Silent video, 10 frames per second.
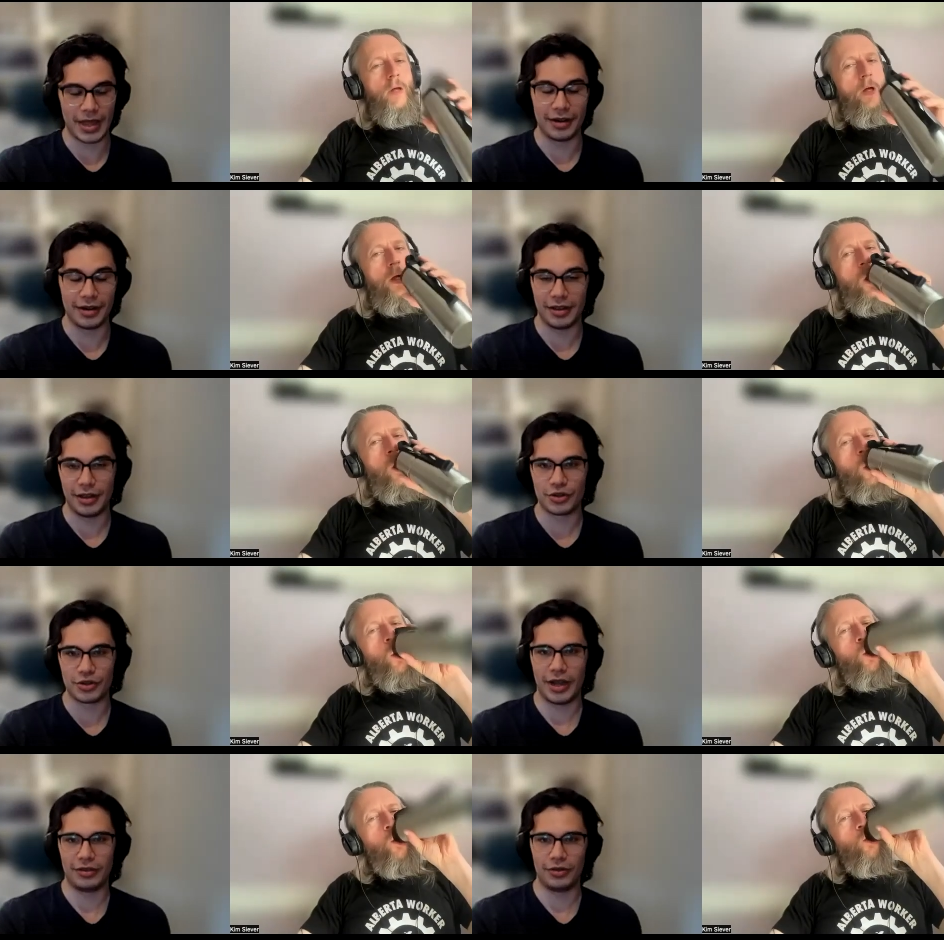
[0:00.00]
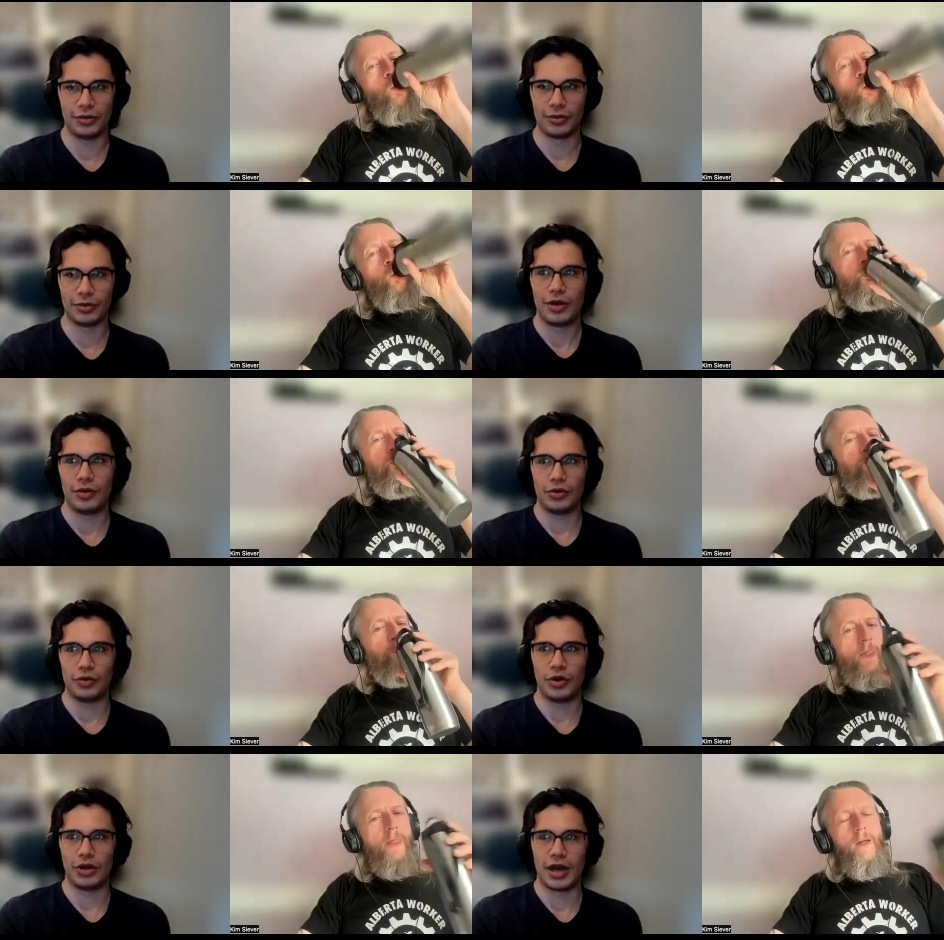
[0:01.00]
Speaker 1: I did try to
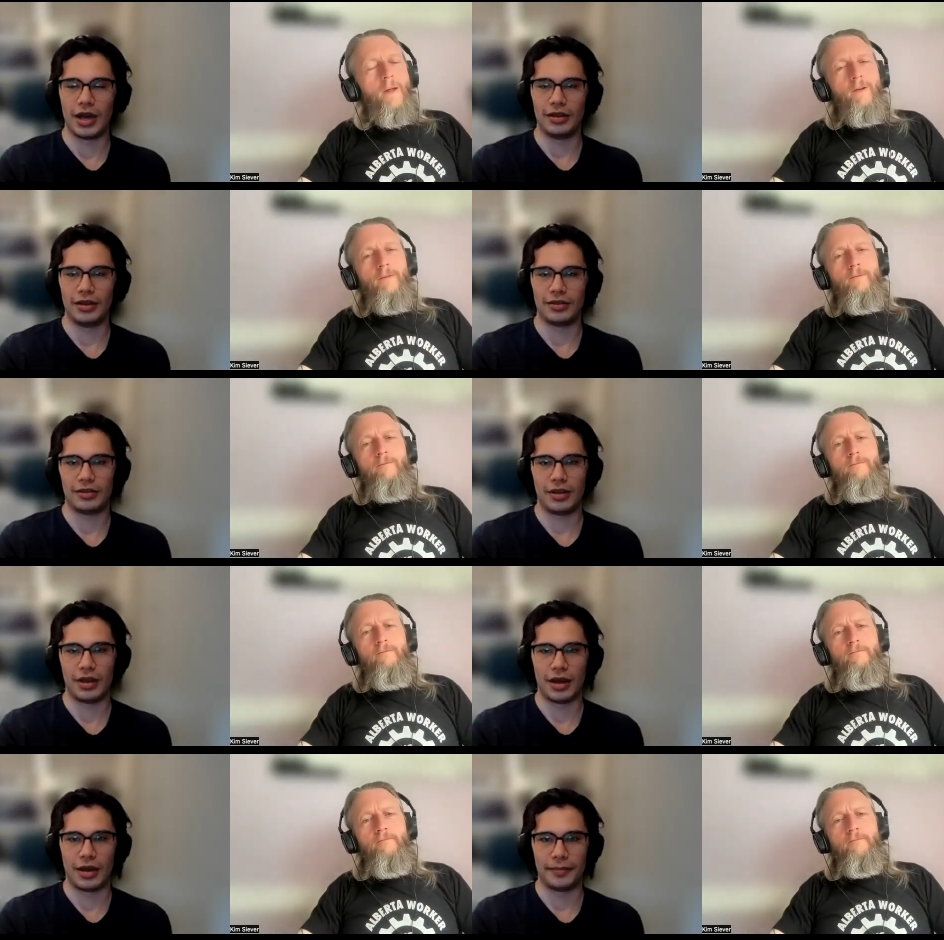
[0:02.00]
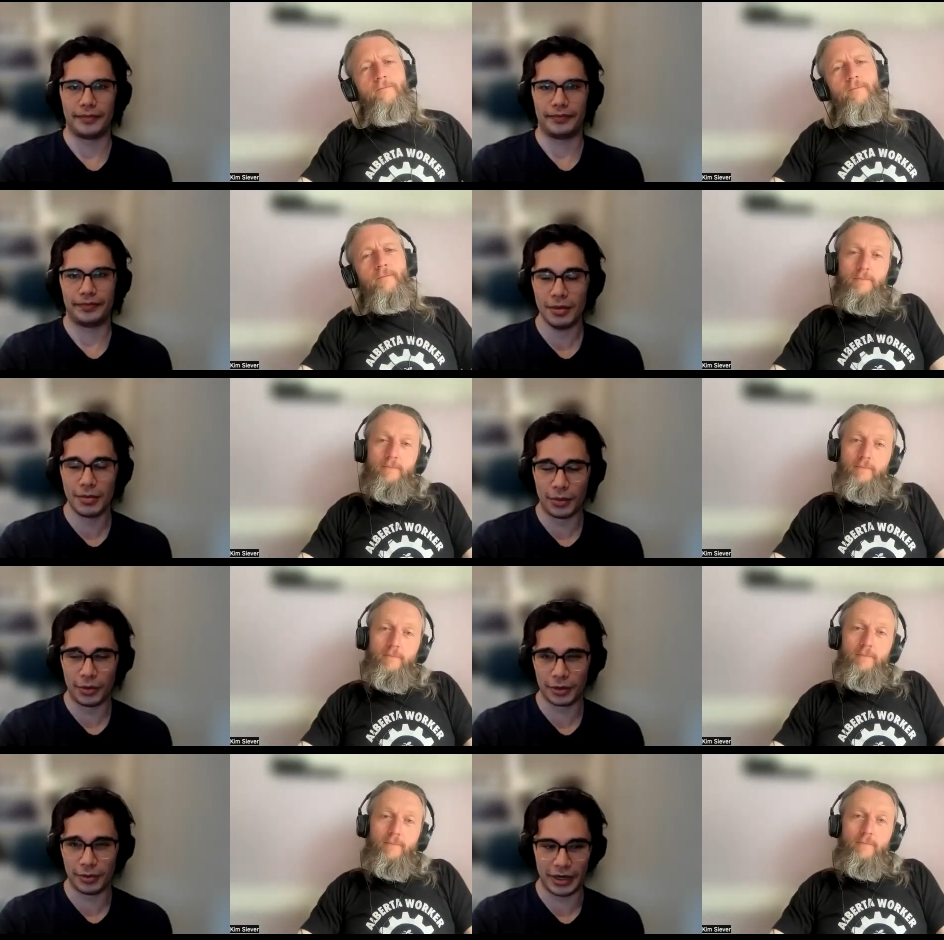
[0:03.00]
unionize um, my
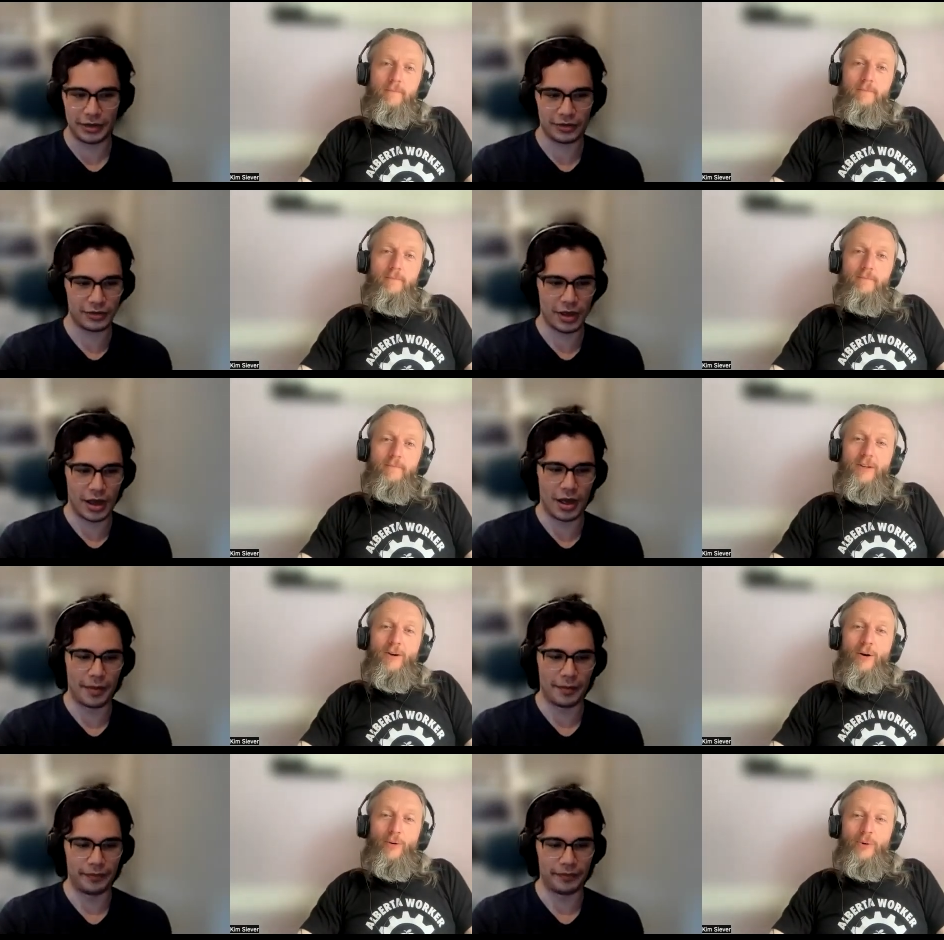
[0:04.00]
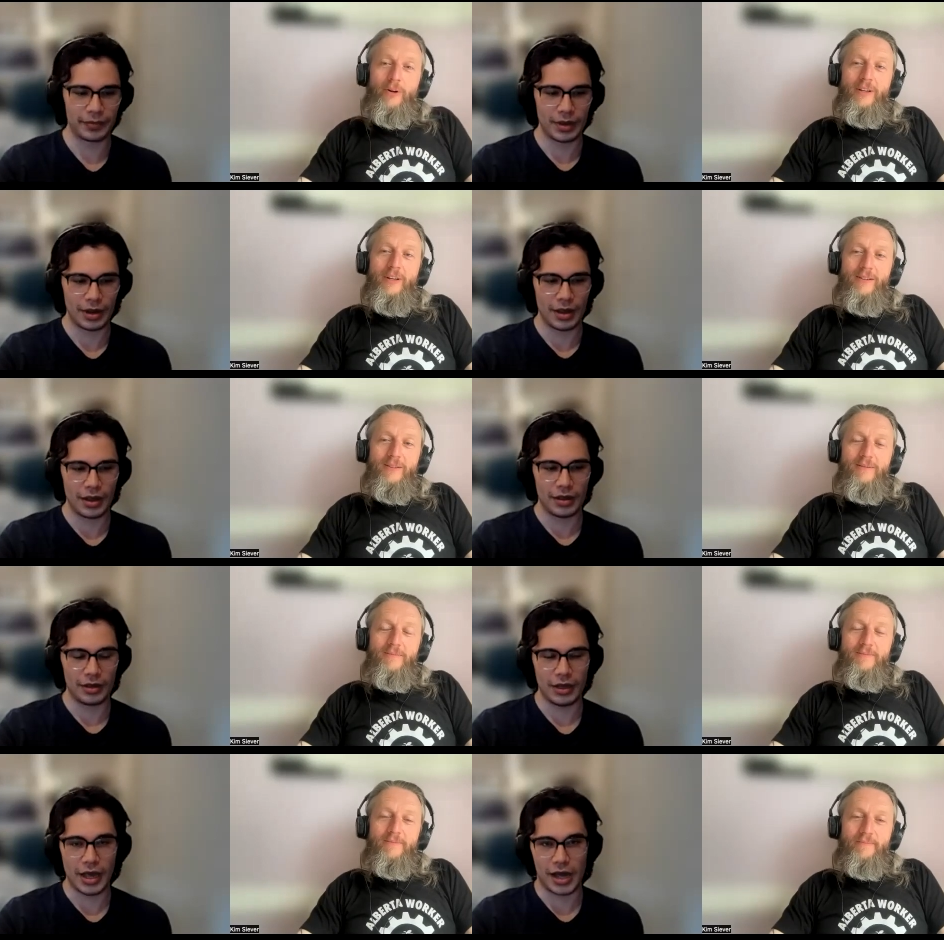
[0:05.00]
workplace. Um, oh, really?
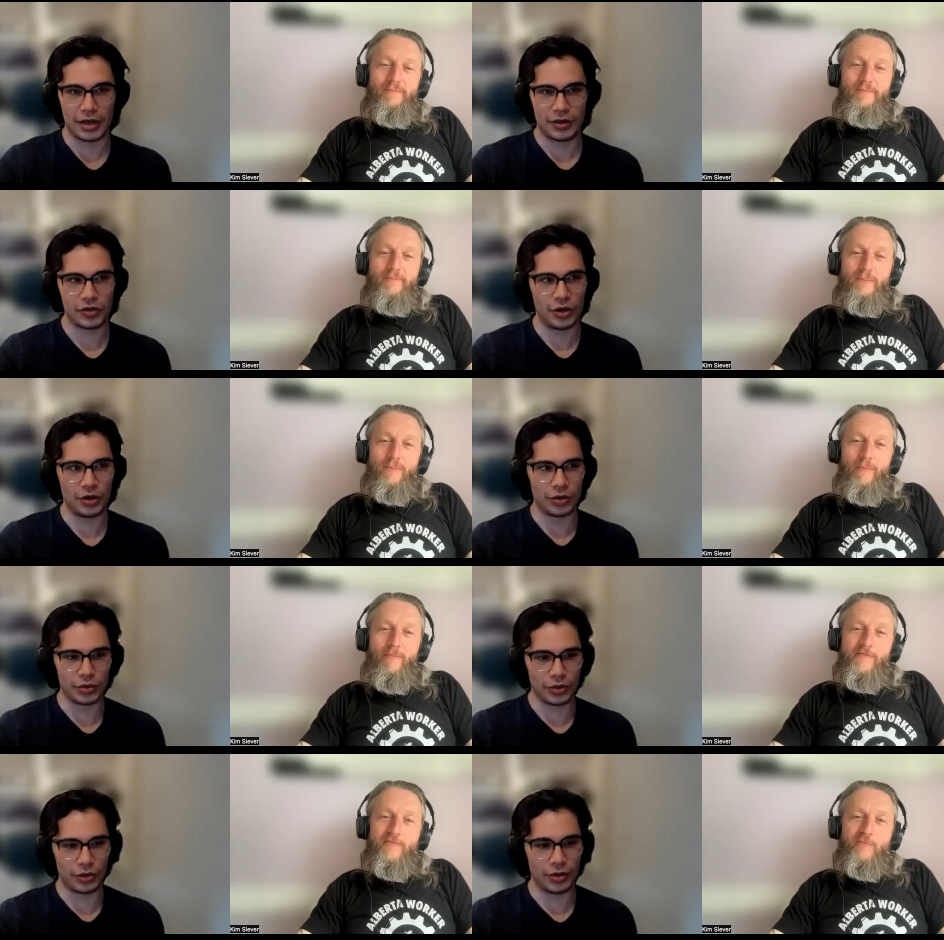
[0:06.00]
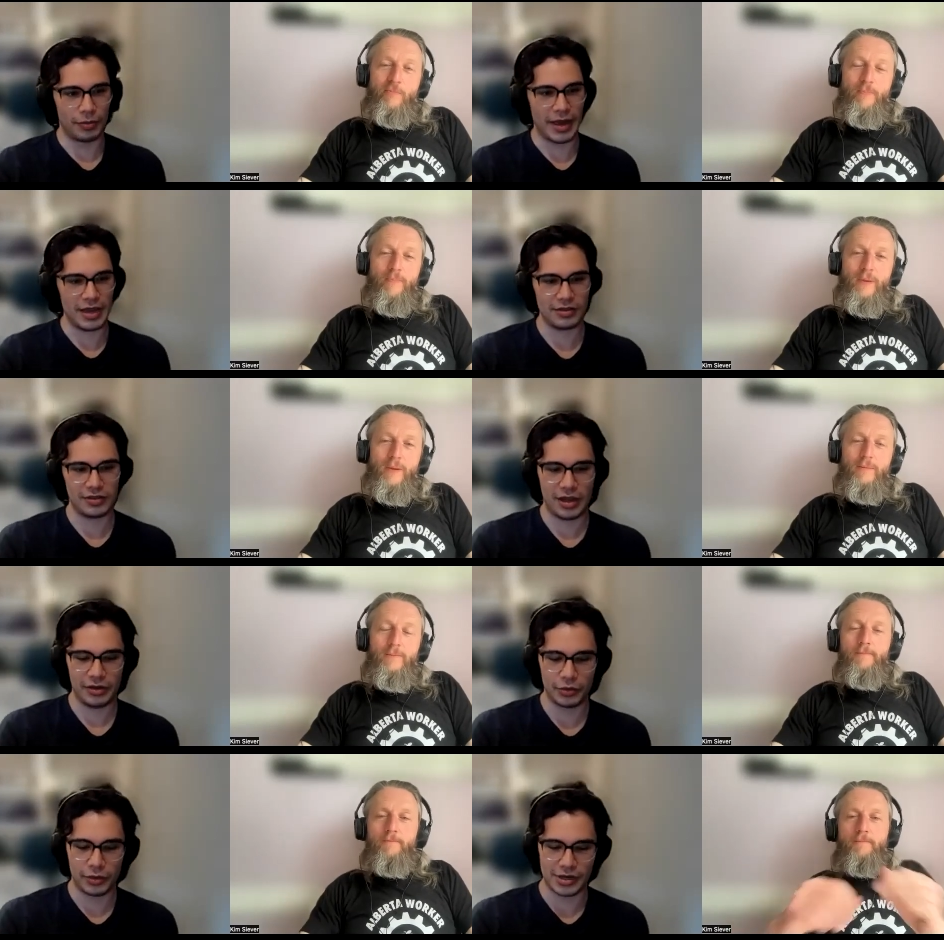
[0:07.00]
Yeah. So the base
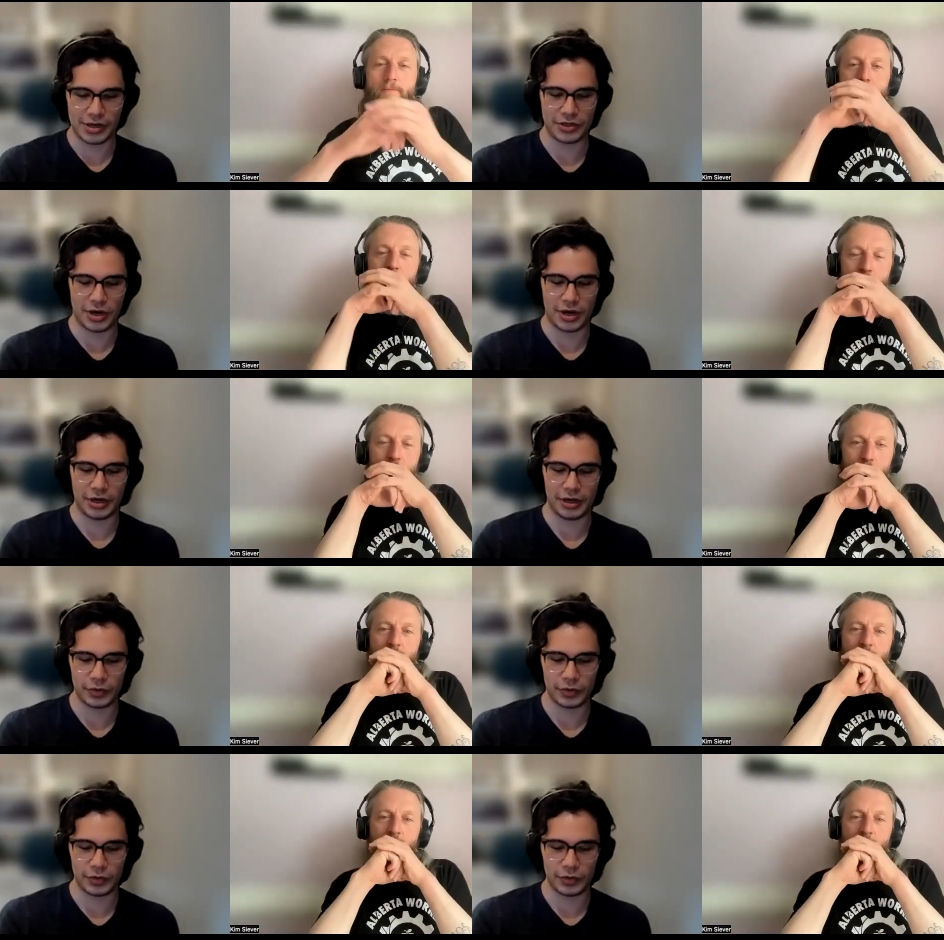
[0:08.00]
salary when I started